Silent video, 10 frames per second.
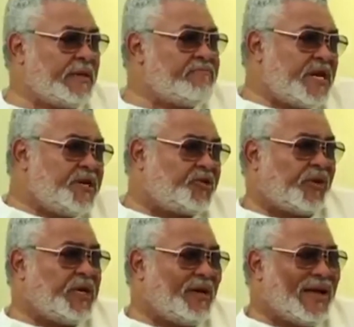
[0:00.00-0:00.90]
the
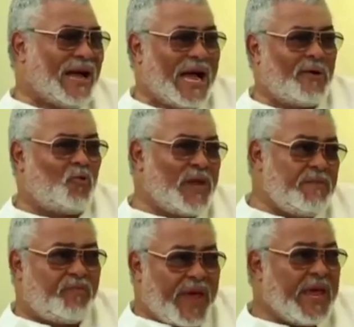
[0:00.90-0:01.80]
military, and we
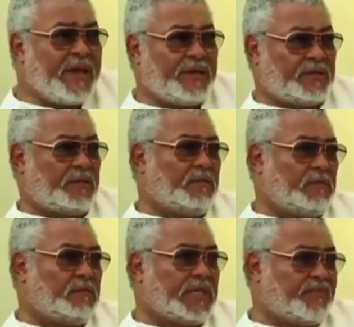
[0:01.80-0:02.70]
paid
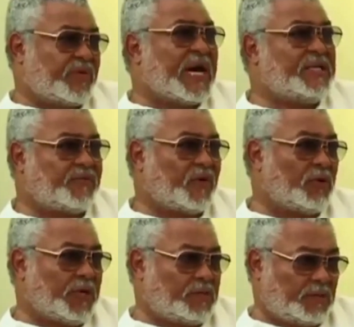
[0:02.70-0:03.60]
the price
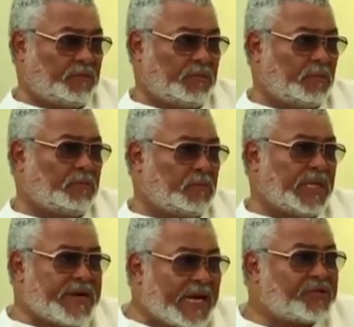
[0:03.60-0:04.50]
for it,
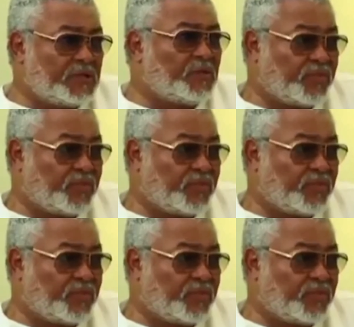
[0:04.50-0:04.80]
the national